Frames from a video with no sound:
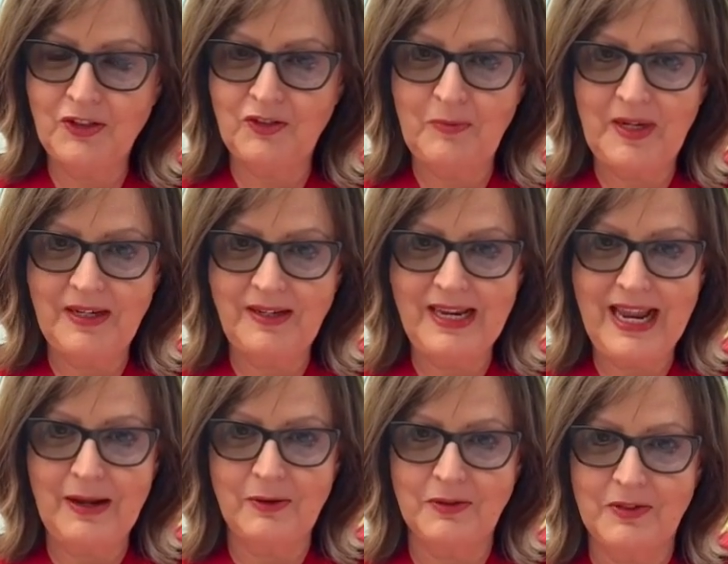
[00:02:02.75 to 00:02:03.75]
have been
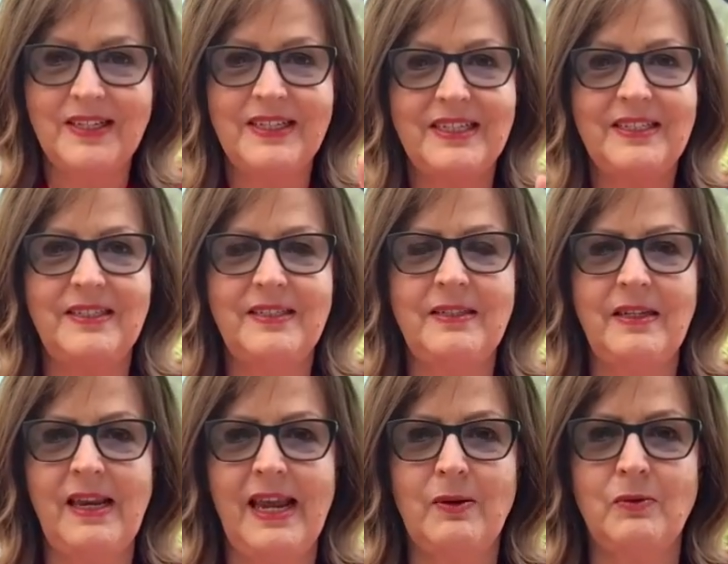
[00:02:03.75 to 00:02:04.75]
allowed. It is
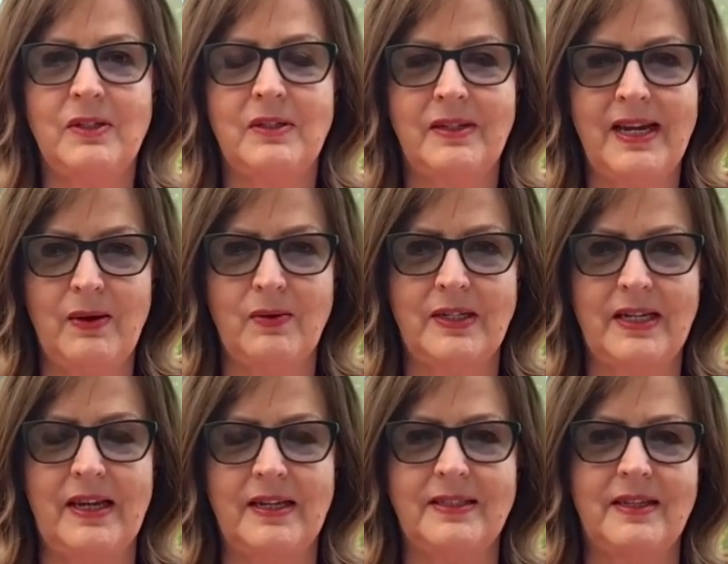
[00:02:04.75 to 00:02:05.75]
allowed
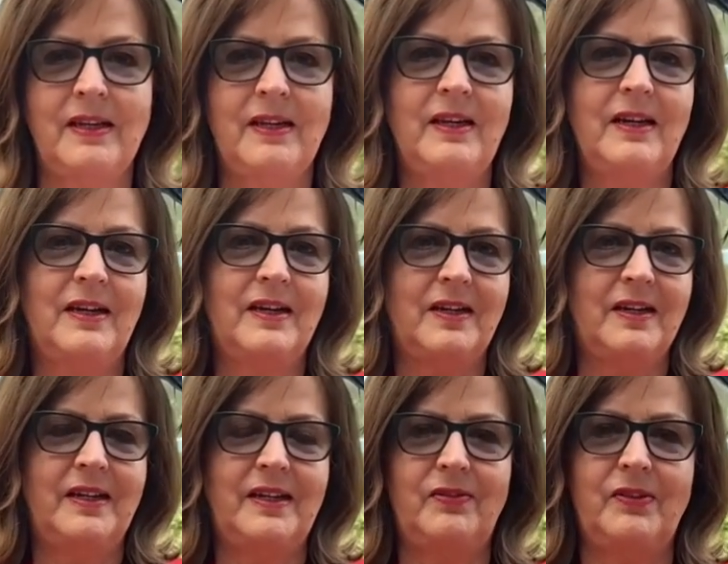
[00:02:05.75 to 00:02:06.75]
nowadays
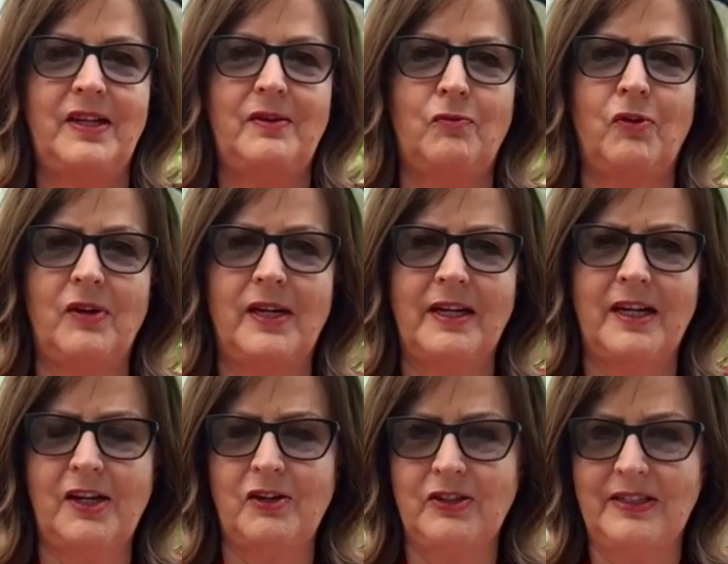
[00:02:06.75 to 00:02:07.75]
in the royal
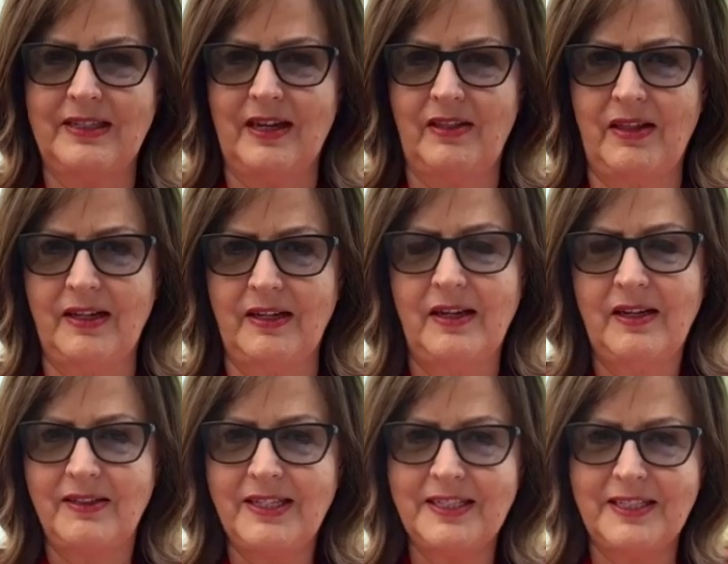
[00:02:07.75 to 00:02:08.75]
enclosures, I think.
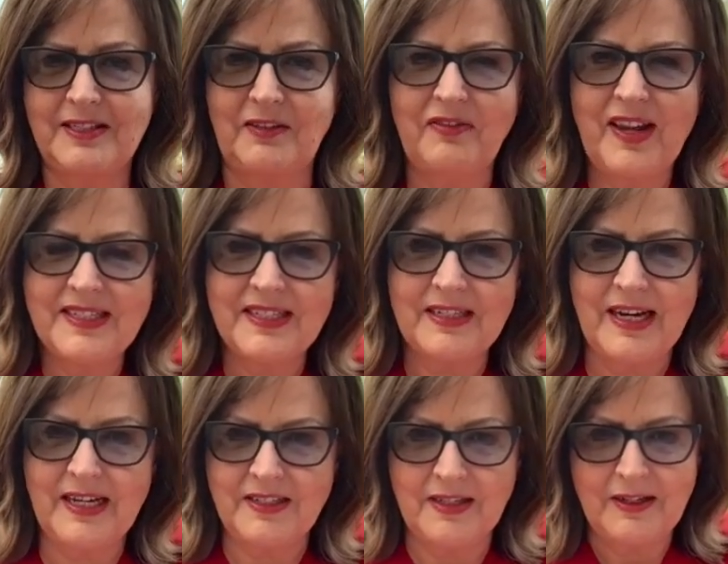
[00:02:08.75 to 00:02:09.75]
This is a
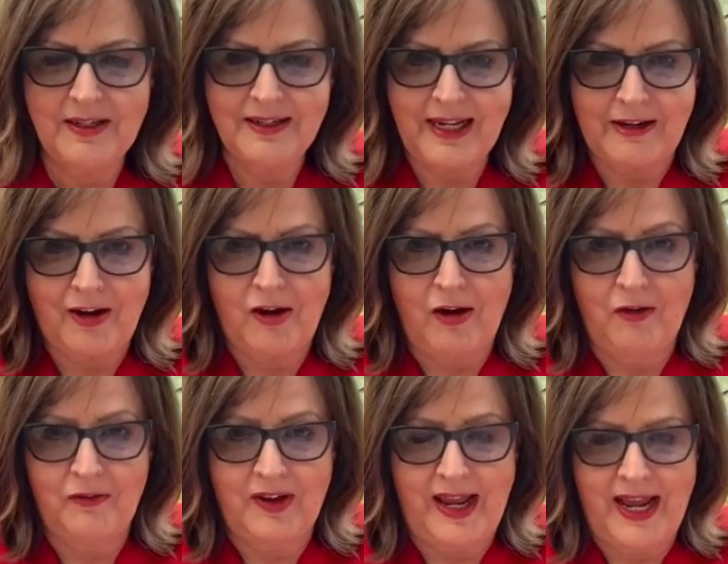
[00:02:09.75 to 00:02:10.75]
fascinator, like a half
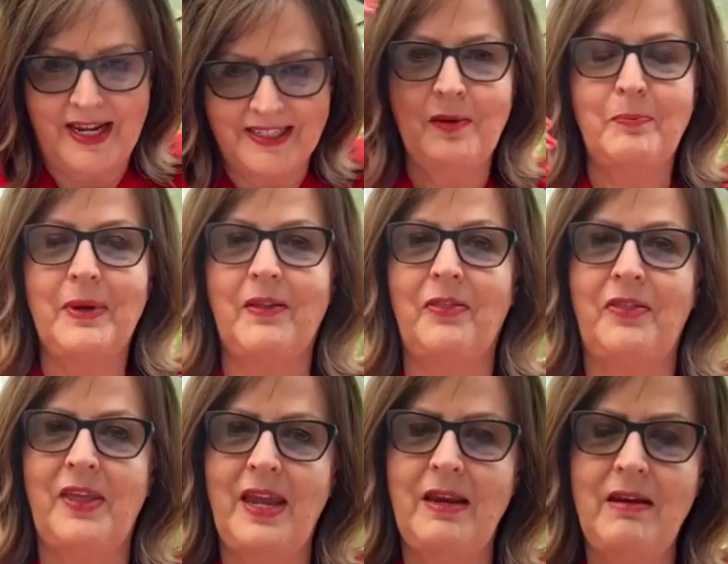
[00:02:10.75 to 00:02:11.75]
a hat. But
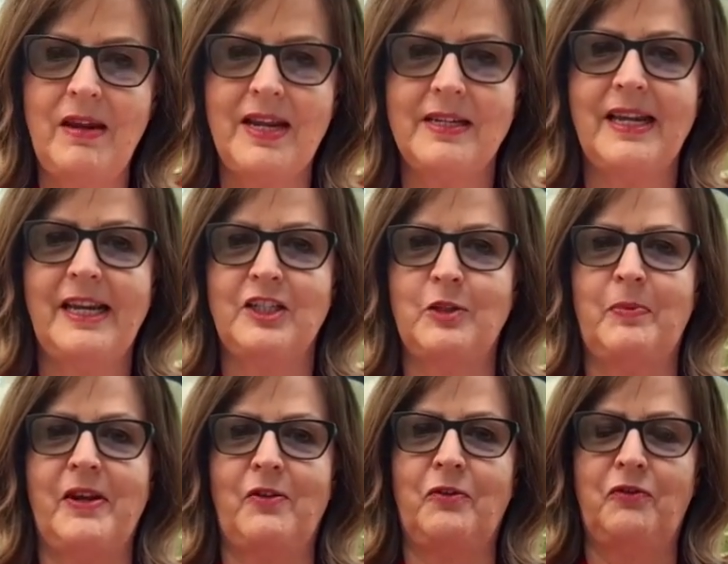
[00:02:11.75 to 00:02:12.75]
then it had to be
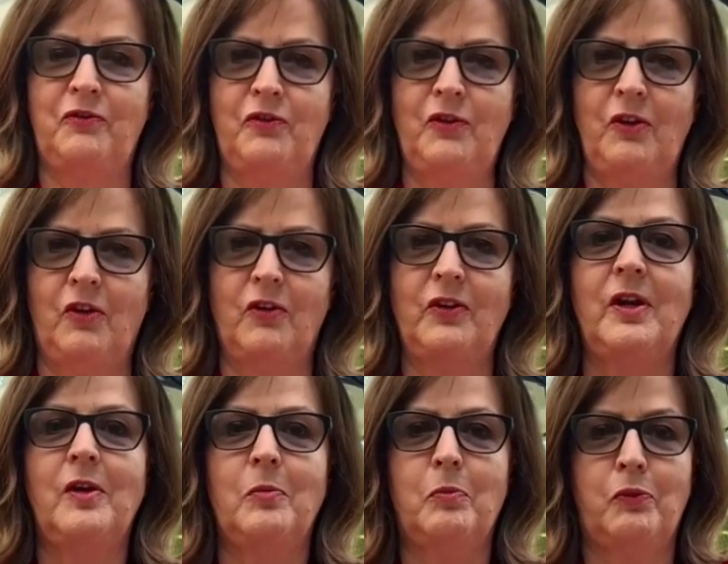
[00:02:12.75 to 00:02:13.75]
a full-on
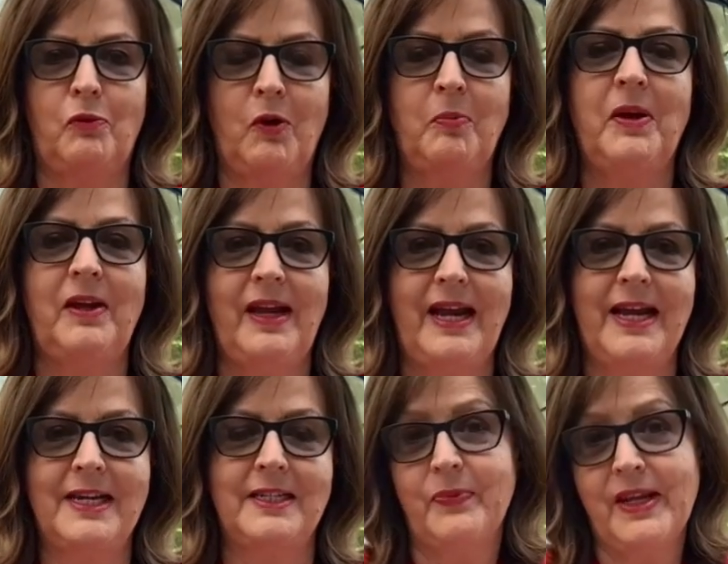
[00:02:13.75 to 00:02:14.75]
proper
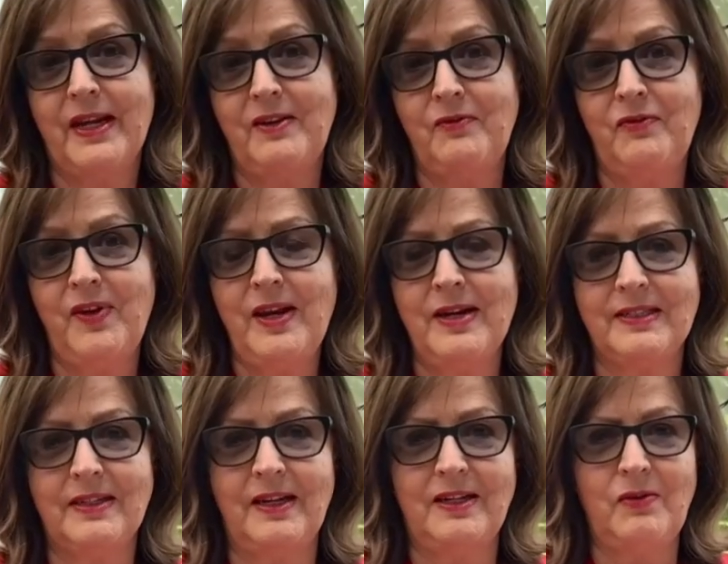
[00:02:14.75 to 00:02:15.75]
hat. And in fairness,
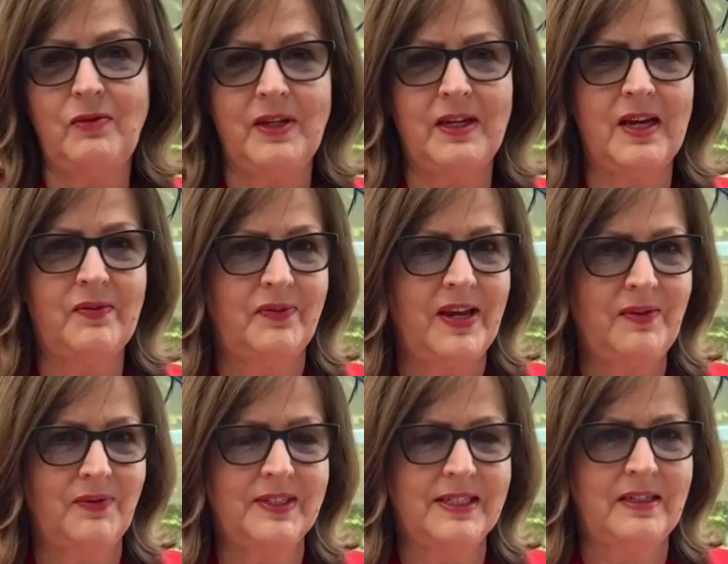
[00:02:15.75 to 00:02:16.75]
I don't think I've ever
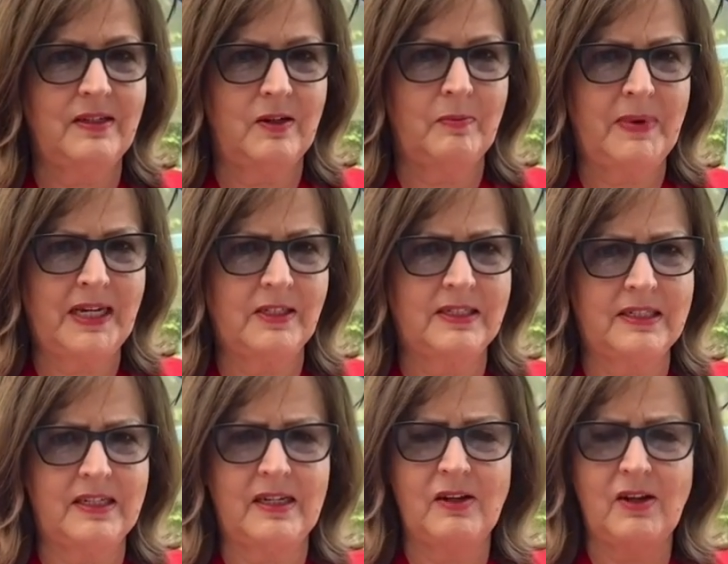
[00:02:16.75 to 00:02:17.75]
seen Her Majesty